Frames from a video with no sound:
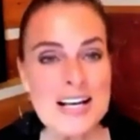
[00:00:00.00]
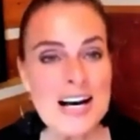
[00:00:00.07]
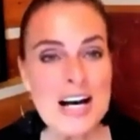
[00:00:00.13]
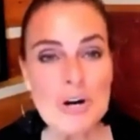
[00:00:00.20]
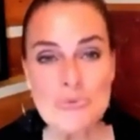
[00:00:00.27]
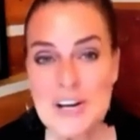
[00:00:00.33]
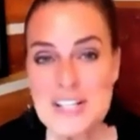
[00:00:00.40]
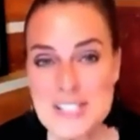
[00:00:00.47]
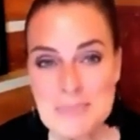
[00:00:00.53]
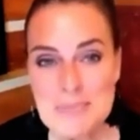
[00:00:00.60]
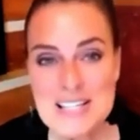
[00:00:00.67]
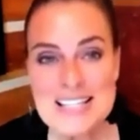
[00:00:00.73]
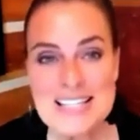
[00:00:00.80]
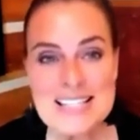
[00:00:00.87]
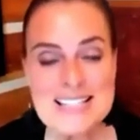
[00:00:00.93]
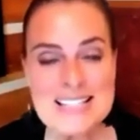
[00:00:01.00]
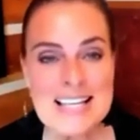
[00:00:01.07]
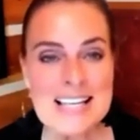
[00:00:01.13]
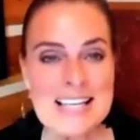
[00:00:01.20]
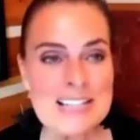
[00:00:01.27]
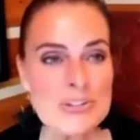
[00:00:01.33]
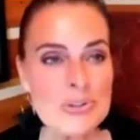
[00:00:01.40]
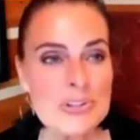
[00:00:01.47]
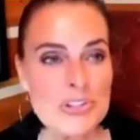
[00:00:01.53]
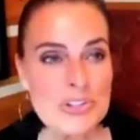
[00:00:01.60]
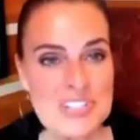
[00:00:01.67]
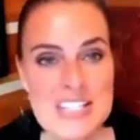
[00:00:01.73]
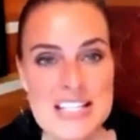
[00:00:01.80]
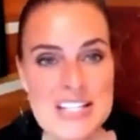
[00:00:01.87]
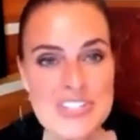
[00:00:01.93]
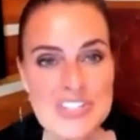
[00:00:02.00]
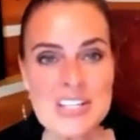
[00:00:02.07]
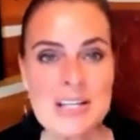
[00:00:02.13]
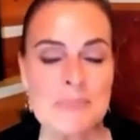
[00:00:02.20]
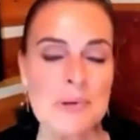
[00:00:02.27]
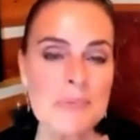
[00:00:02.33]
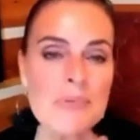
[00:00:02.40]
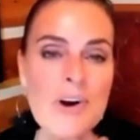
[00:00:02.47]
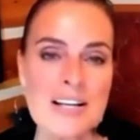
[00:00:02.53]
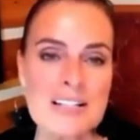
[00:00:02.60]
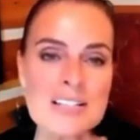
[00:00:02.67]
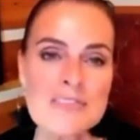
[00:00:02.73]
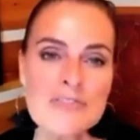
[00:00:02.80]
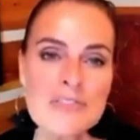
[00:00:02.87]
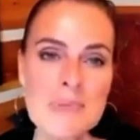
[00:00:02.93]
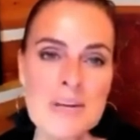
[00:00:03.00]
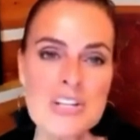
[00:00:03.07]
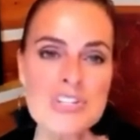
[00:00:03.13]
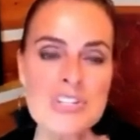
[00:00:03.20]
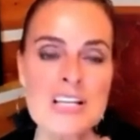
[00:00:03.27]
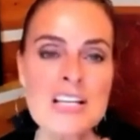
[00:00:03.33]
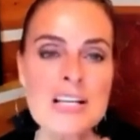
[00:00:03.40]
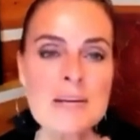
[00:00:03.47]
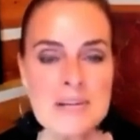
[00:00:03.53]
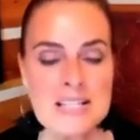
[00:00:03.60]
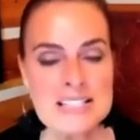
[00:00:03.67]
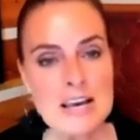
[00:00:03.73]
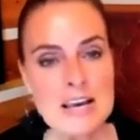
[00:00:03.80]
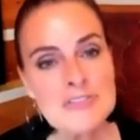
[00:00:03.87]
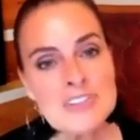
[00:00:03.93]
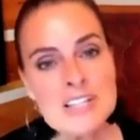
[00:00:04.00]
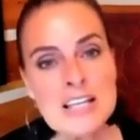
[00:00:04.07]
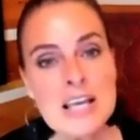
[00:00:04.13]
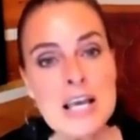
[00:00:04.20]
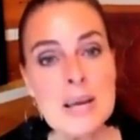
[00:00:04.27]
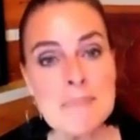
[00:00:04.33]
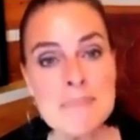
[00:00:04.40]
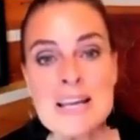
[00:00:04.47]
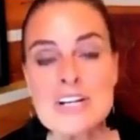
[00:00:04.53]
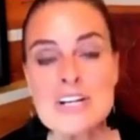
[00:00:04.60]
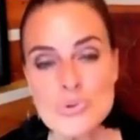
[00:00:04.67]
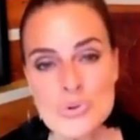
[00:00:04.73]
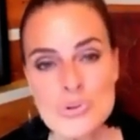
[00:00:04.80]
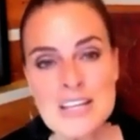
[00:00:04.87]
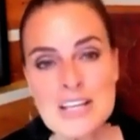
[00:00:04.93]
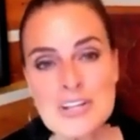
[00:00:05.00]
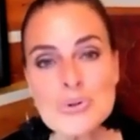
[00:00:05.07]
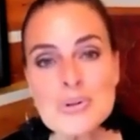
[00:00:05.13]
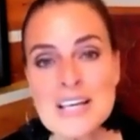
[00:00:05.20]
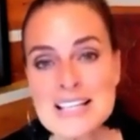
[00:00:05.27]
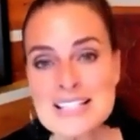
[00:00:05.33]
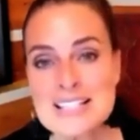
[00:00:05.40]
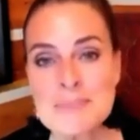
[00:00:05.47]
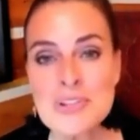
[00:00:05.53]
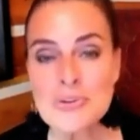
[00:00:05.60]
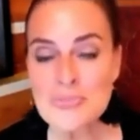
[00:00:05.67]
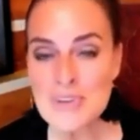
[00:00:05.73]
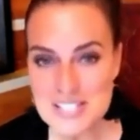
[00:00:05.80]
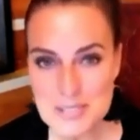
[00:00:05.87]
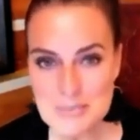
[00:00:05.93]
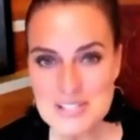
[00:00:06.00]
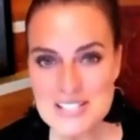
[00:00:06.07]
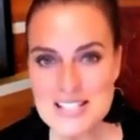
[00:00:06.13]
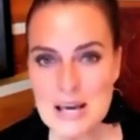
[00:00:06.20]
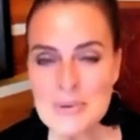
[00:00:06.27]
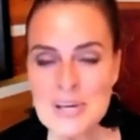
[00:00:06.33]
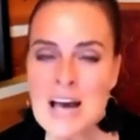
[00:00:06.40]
recipes and do a little teaching and put product information in, but definitely make sure that you get some of the recipes that we have.